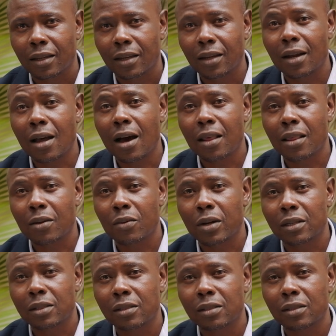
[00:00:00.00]
In other
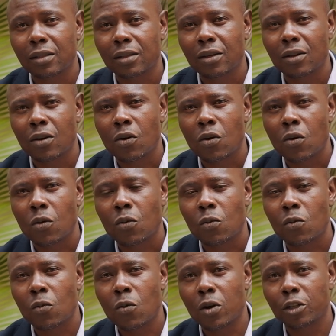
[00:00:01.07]
words,
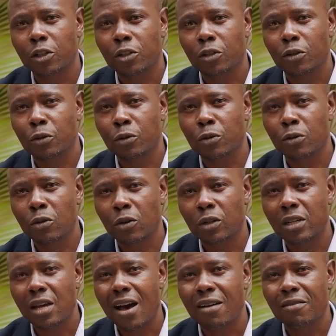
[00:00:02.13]
what you do
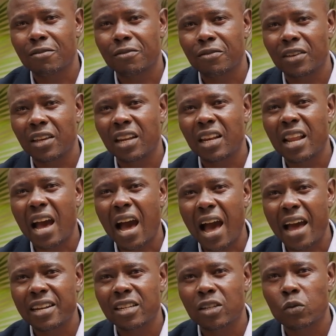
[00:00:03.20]
not have in
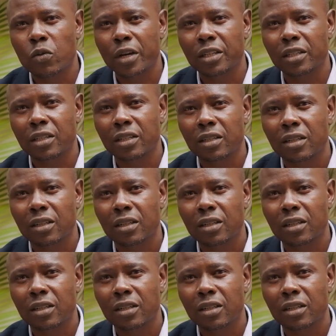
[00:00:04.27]
adequate